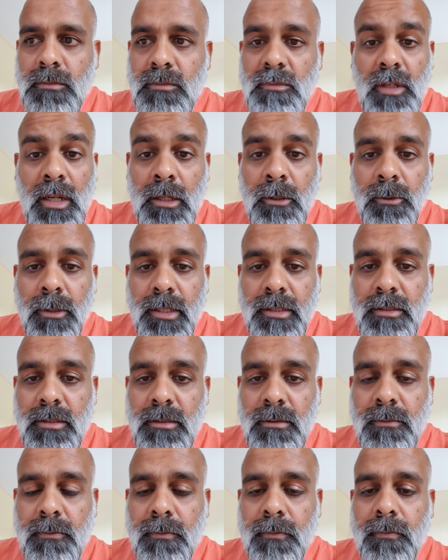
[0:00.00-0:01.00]
clueless.
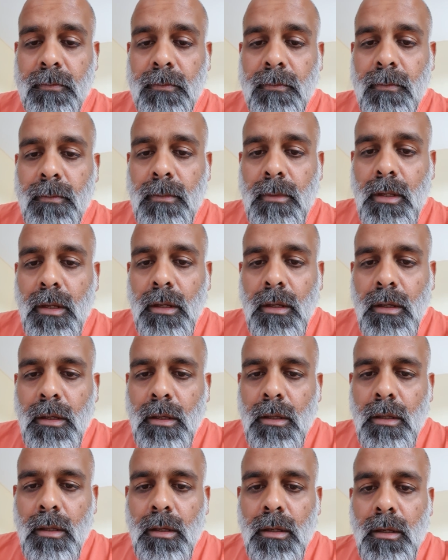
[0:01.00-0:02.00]

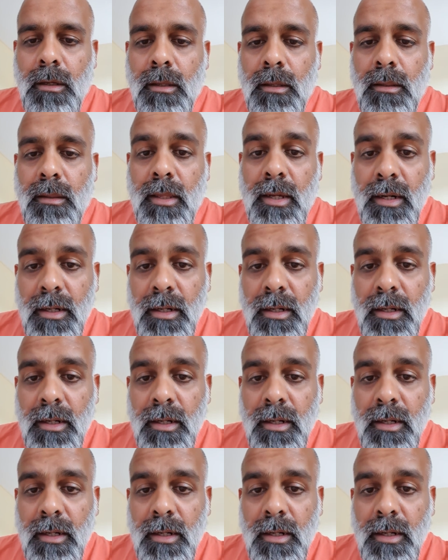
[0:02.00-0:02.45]
There